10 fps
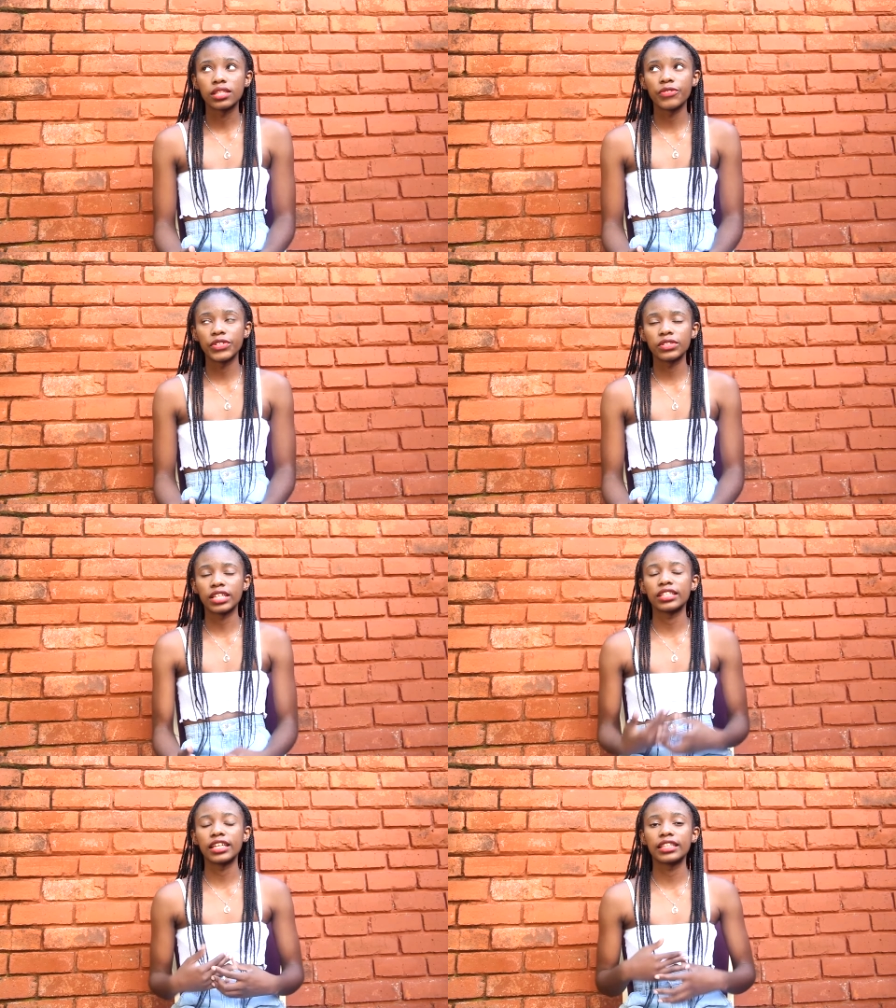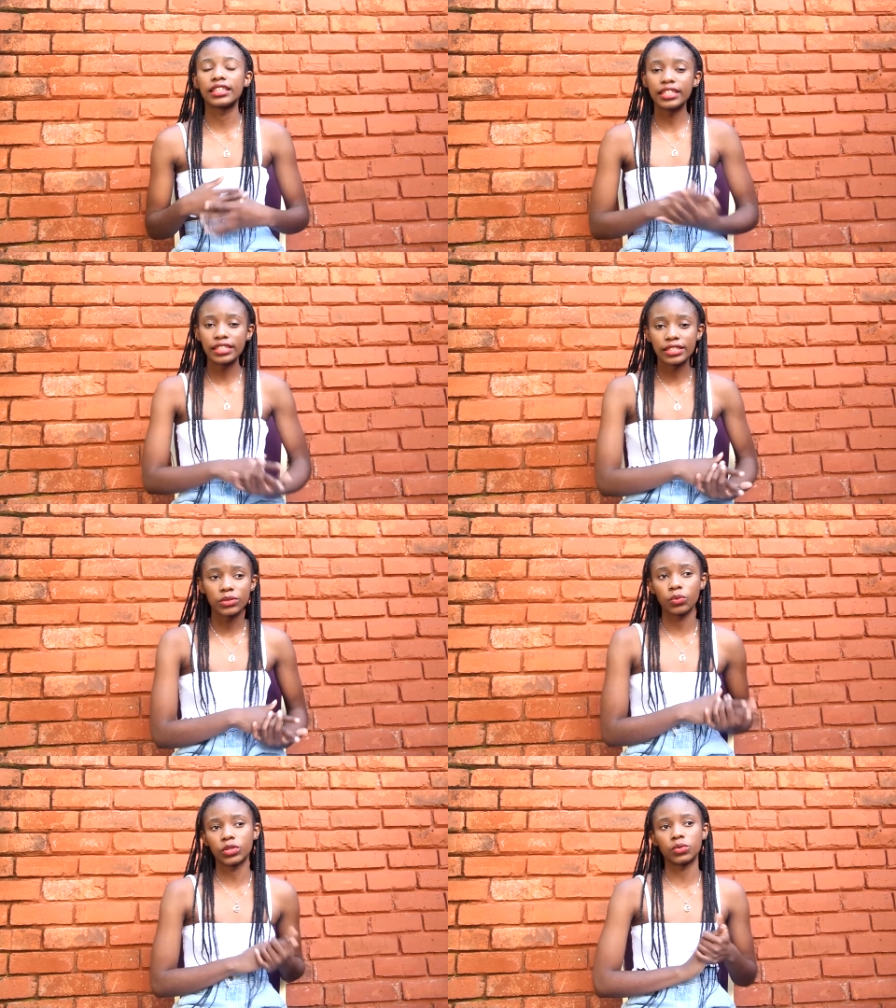the reason i said
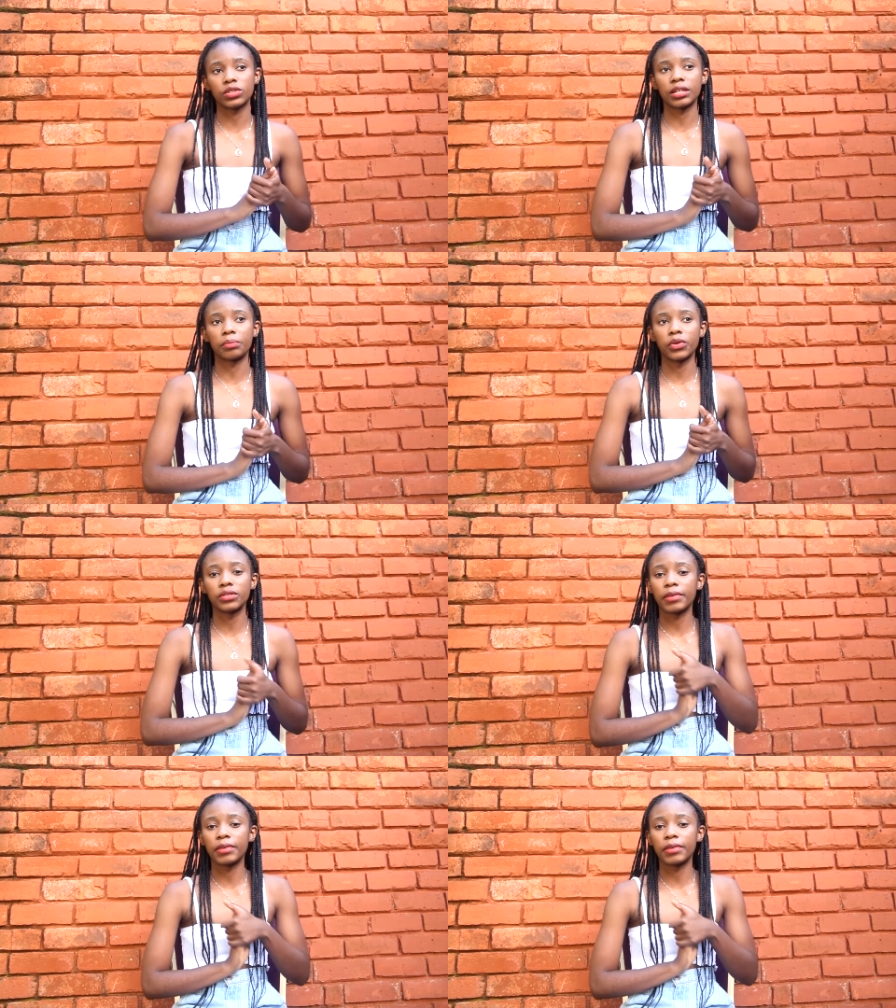this was to support